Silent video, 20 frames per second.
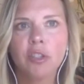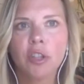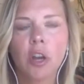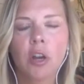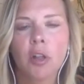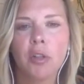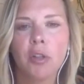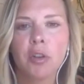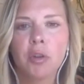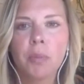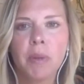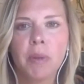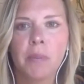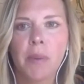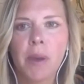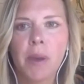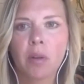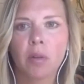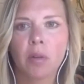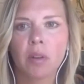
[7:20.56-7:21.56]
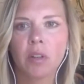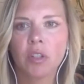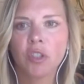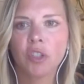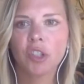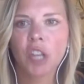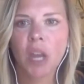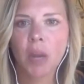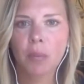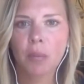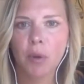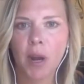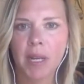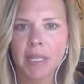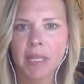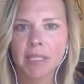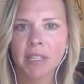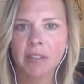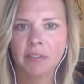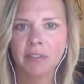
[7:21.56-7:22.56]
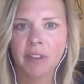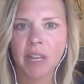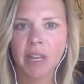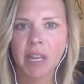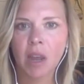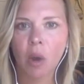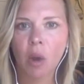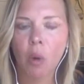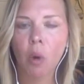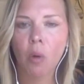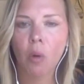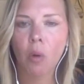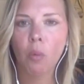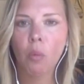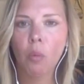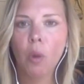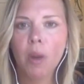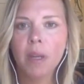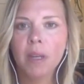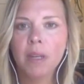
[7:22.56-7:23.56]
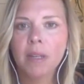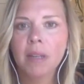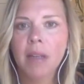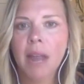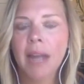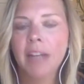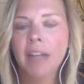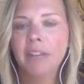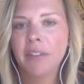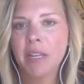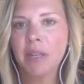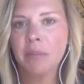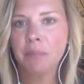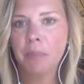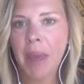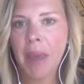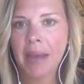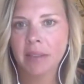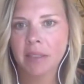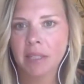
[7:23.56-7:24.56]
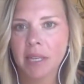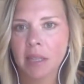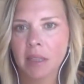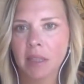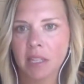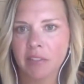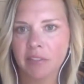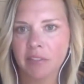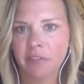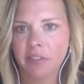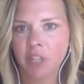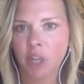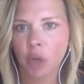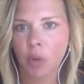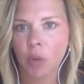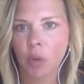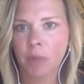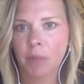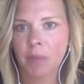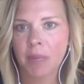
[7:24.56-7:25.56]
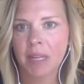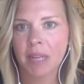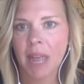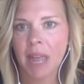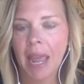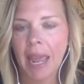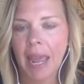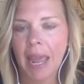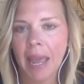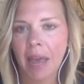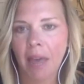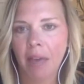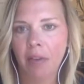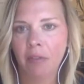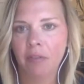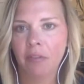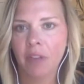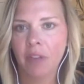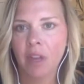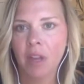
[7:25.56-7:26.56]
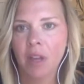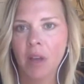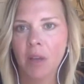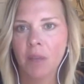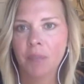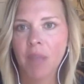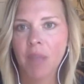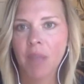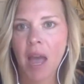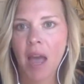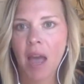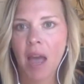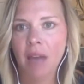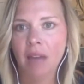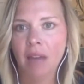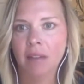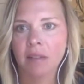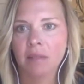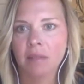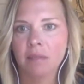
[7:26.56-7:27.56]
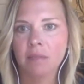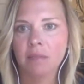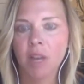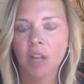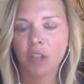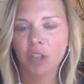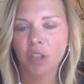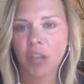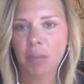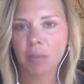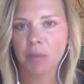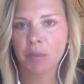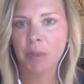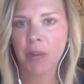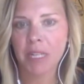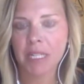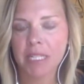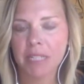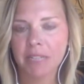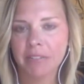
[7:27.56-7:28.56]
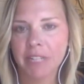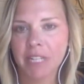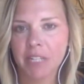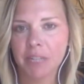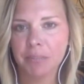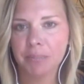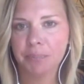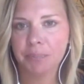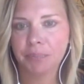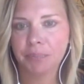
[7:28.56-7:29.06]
talk a little bit about shop productivity. What kind of impact can lift equipment have on a shop's productivity?